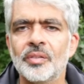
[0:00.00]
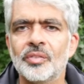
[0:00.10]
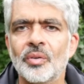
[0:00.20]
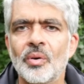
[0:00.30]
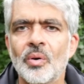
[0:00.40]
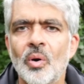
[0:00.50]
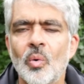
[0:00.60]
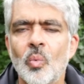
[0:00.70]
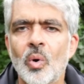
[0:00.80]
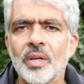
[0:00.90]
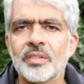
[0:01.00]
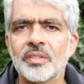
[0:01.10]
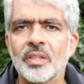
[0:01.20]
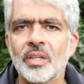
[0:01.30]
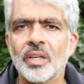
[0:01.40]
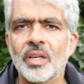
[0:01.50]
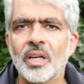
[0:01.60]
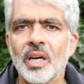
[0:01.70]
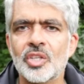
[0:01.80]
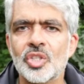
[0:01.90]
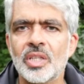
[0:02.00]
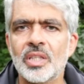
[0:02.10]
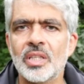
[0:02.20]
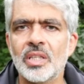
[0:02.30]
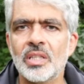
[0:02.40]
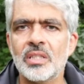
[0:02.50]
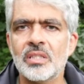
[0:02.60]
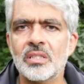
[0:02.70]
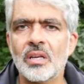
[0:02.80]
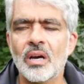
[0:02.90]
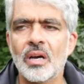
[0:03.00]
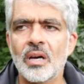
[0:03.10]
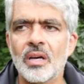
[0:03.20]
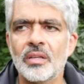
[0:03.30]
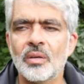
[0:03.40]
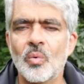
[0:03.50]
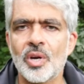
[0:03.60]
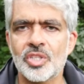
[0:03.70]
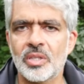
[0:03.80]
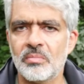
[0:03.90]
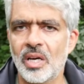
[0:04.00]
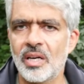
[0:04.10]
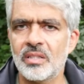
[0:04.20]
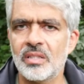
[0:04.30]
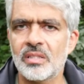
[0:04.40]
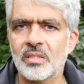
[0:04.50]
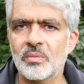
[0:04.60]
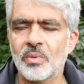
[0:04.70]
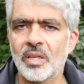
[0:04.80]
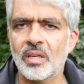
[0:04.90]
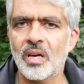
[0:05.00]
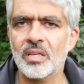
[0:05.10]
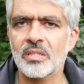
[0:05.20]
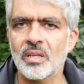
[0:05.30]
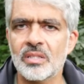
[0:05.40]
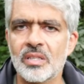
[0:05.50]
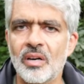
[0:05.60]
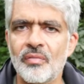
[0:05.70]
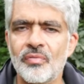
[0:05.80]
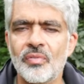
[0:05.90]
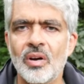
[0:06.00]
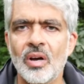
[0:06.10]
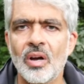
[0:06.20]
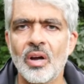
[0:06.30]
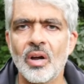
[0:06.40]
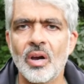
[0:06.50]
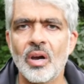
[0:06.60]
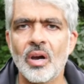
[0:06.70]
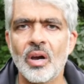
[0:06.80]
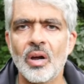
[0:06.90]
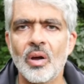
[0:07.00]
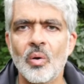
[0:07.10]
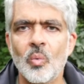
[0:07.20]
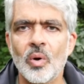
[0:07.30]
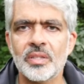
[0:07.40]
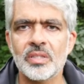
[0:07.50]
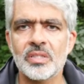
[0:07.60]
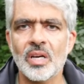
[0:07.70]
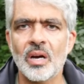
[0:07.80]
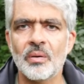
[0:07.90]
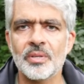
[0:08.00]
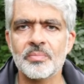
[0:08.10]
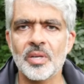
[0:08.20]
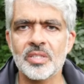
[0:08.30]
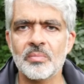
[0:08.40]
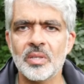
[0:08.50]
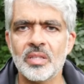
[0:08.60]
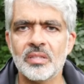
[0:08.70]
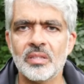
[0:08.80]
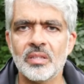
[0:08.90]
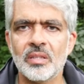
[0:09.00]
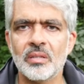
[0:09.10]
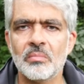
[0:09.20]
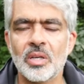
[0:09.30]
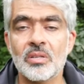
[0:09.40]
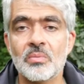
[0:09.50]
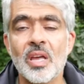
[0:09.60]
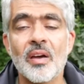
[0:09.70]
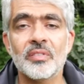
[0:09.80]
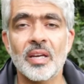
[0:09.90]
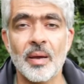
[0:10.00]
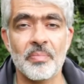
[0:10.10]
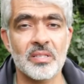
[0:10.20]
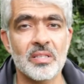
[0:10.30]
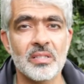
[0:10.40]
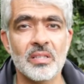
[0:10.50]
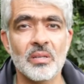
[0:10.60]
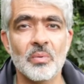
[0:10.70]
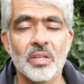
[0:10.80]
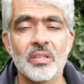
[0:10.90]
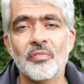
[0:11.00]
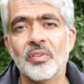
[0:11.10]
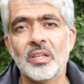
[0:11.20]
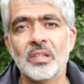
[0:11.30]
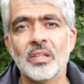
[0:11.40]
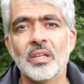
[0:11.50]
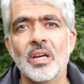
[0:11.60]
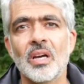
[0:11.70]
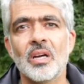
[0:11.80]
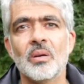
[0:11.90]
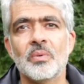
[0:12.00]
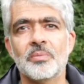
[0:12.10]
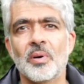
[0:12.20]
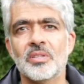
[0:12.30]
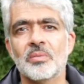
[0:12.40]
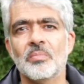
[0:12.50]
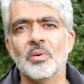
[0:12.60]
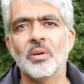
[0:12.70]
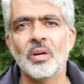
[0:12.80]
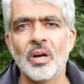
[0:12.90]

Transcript: So what actually is the question behind this? We can ask ourselves, what is our responsibility? Because we have the capacity, we are definitely responsible